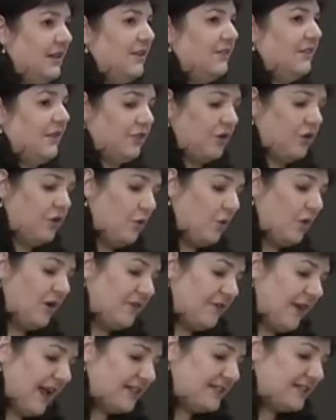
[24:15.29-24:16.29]
That the
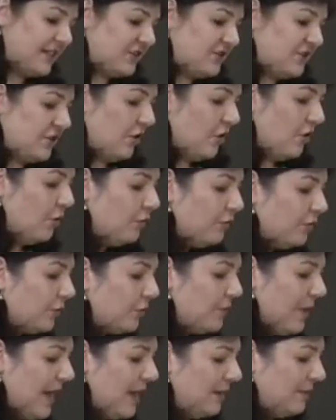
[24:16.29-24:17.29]
North had such an
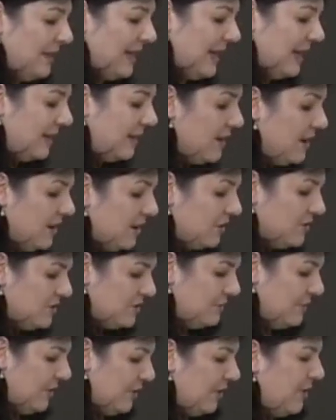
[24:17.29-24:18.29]
overwhelming
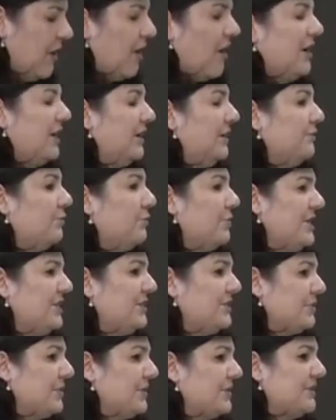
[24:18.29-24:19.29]
superiority of
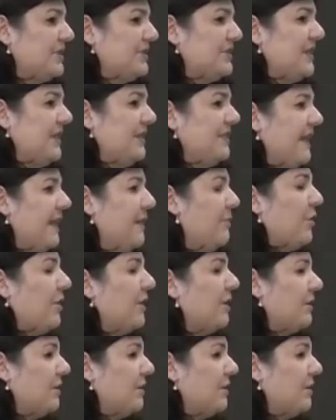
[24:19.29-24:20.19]
resources that it